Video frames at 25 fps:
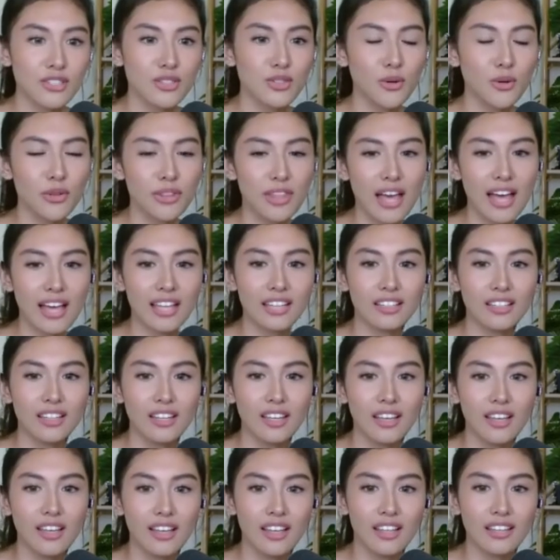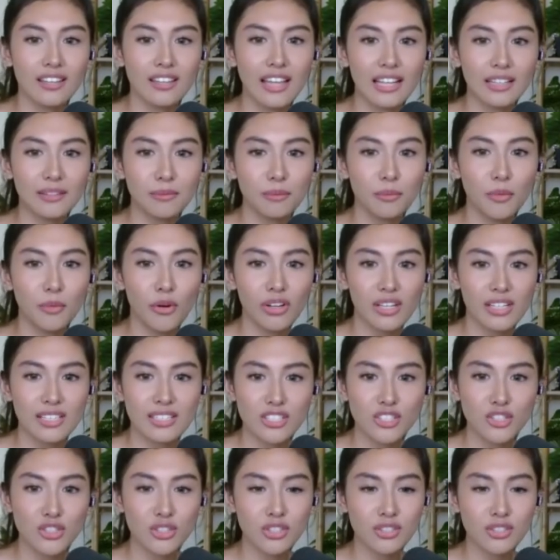know that book,
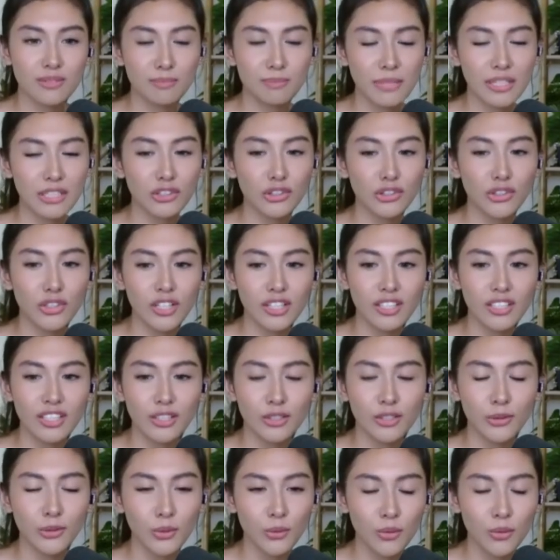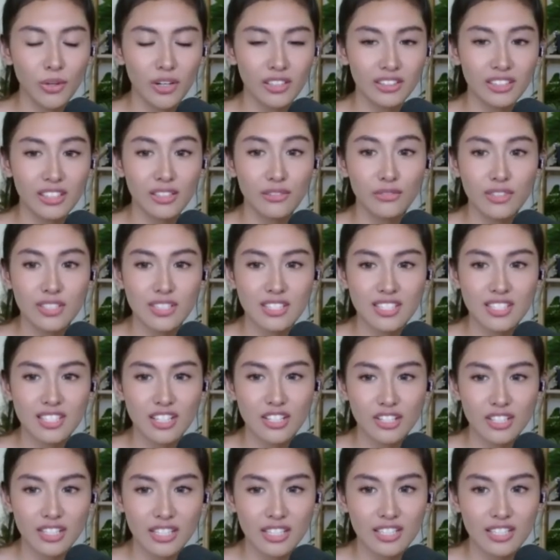it's been turned into a TV
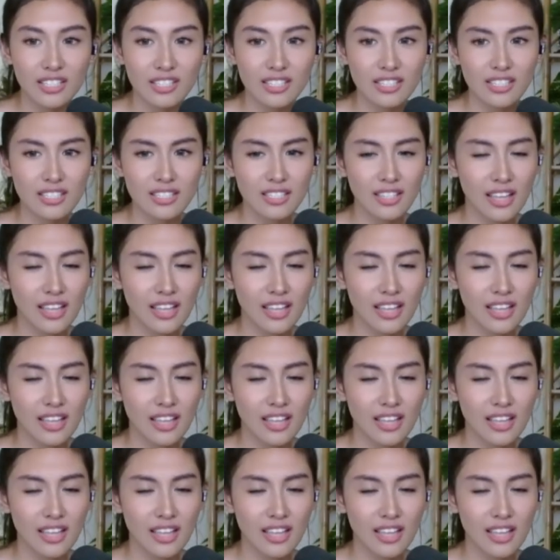series,